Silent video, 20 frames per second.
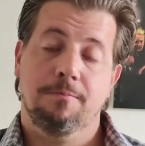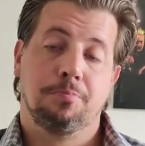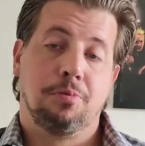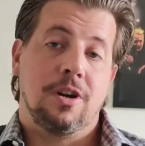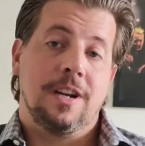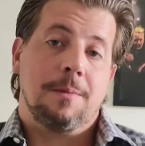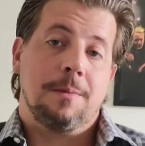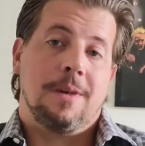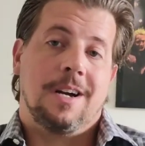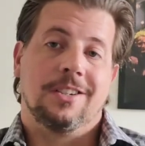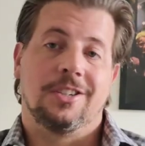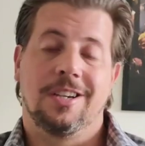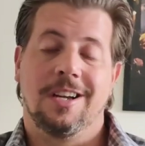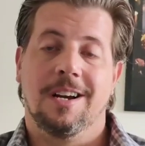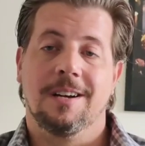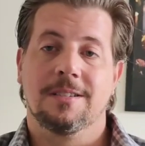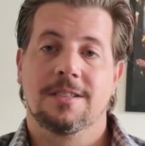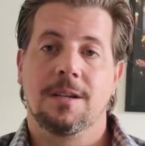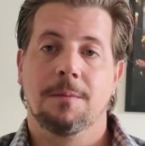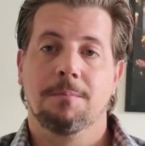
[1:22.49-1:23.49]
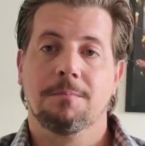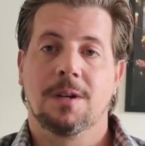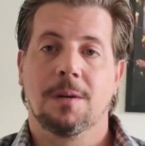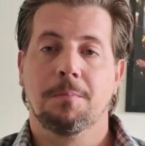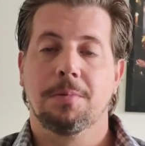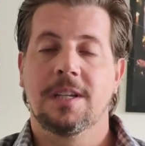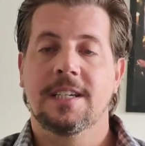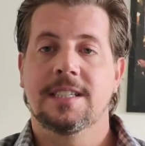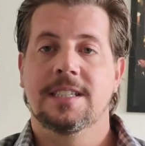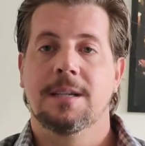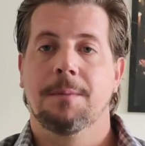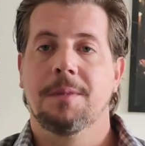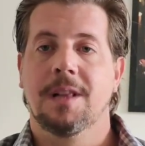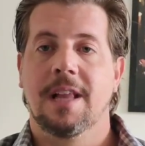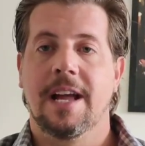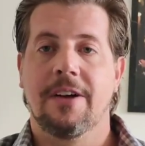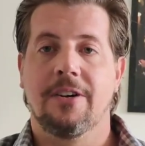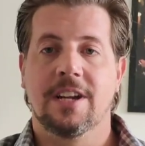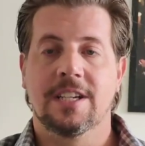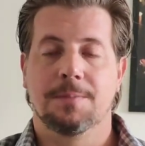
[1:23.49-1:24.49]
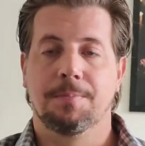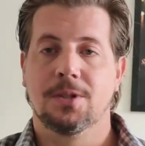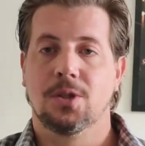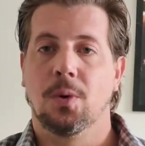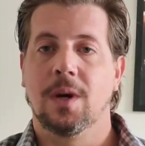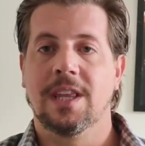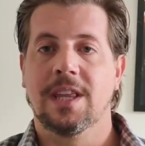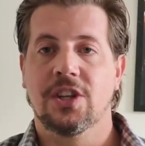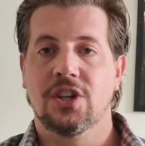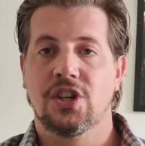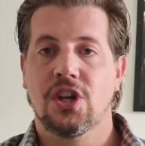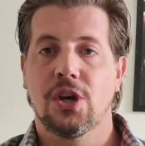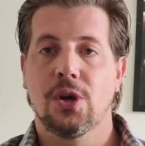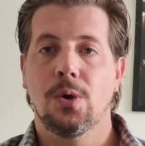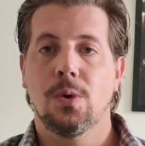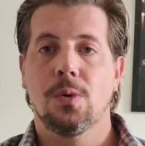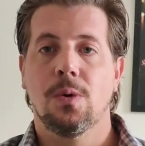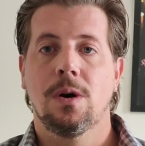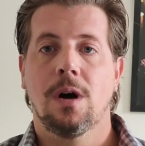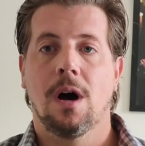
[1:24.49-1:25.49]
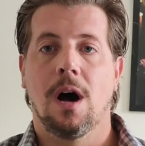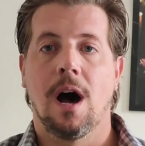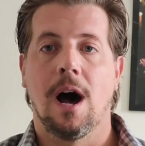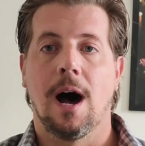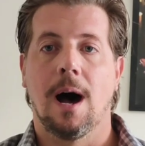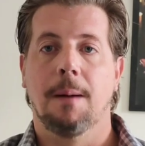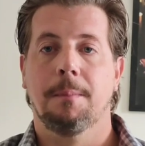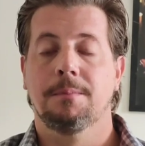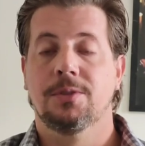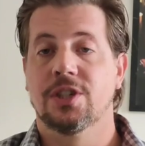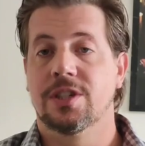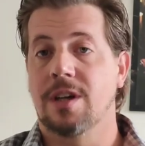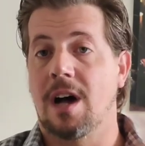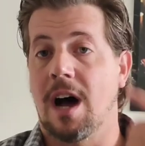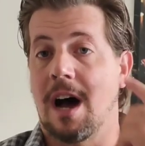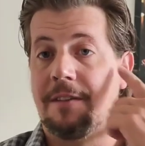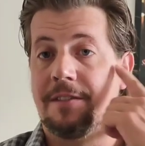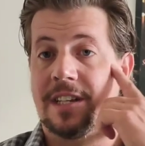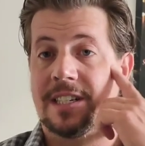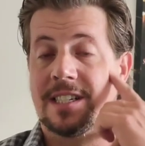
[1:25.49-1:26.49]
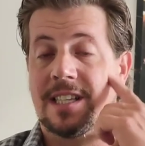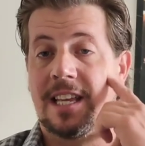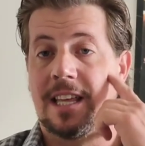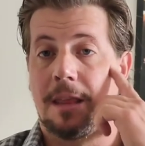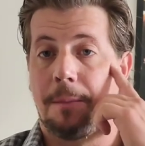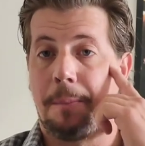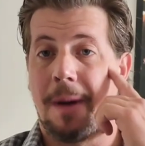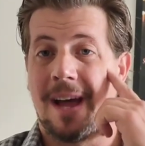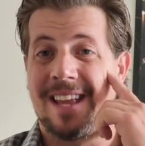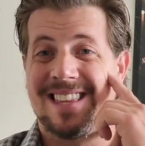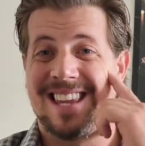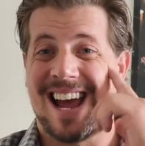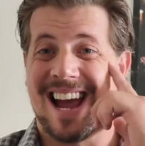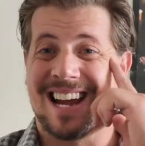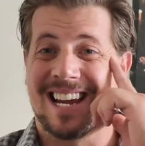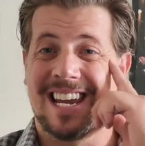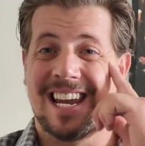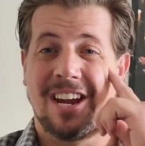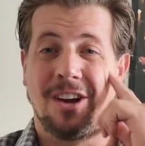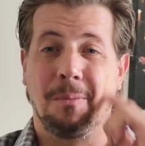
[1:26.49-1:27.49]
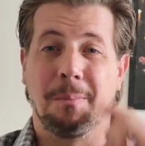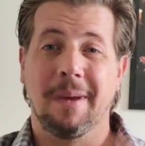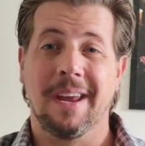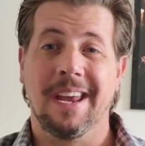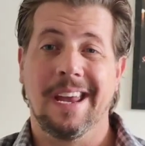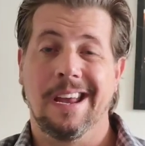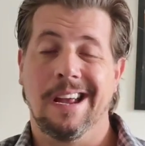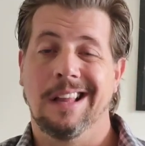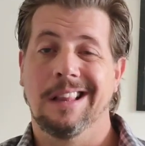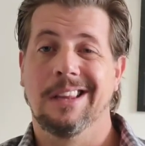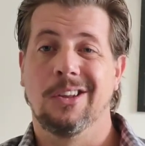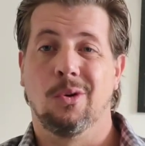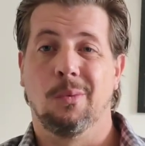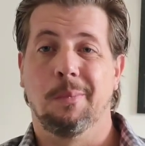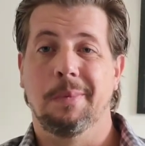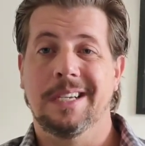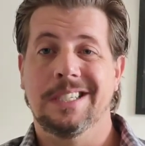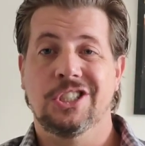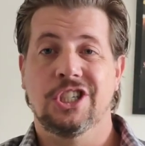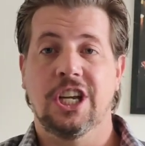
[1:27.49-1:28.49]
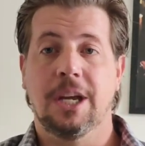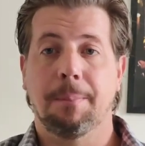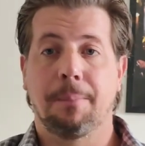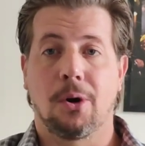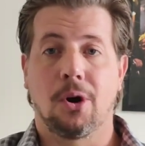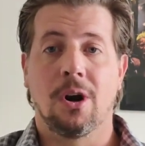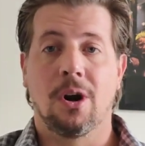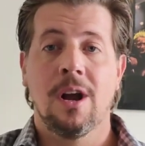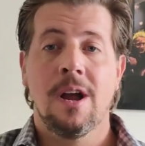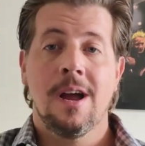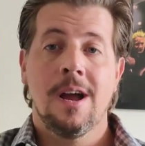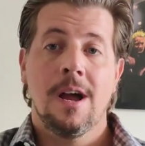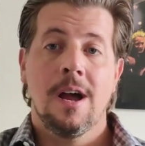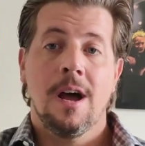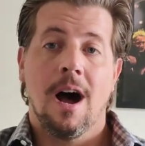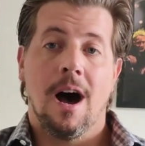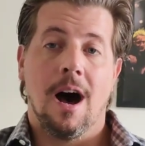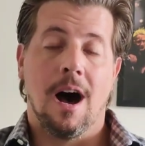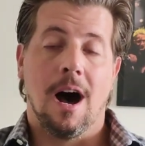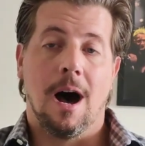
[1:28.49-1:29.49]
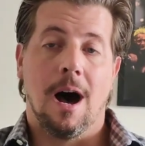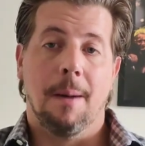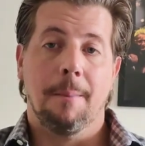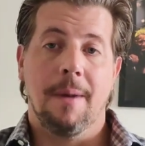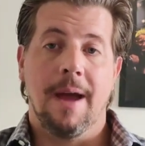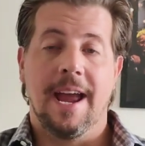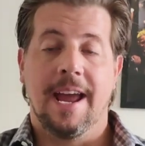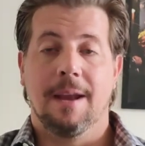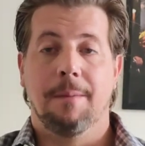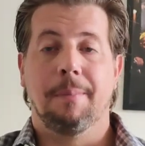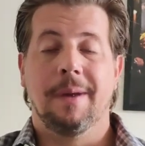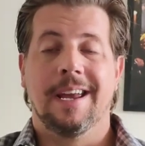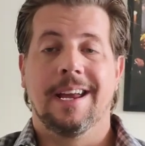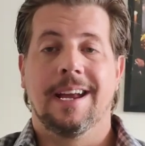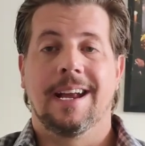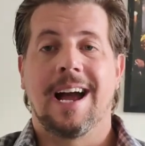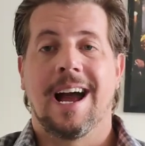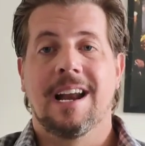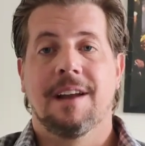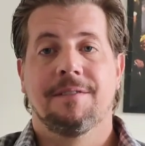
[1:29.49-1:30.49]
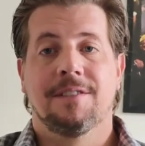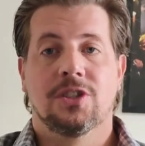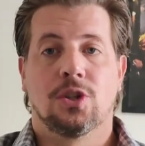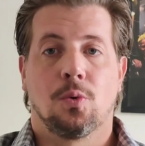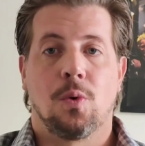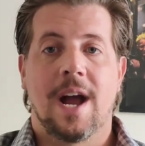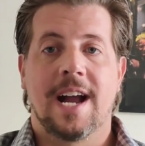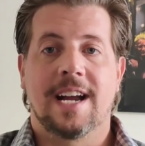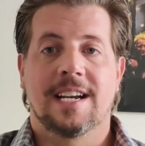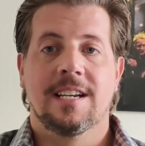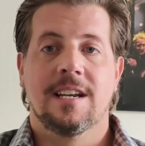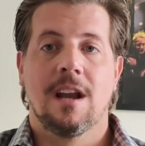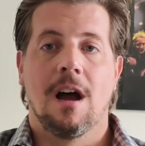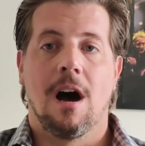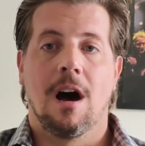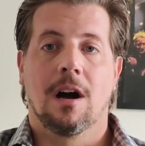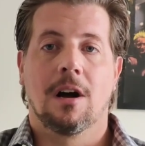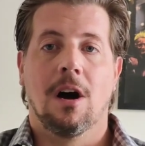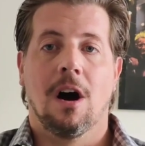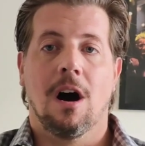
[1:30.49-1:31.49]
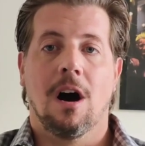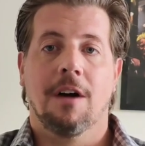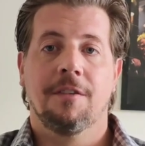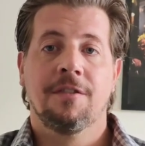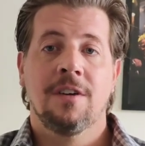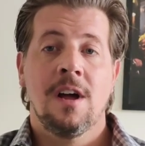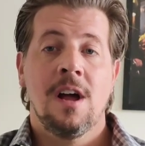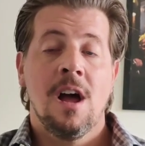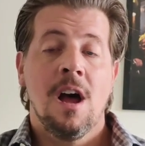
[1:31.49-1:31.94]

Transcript: pretty much uh, some complete similarities between the two. Um, just obviously the Petac gear being a little bit cheaper um, and being kind of a direct knockoff.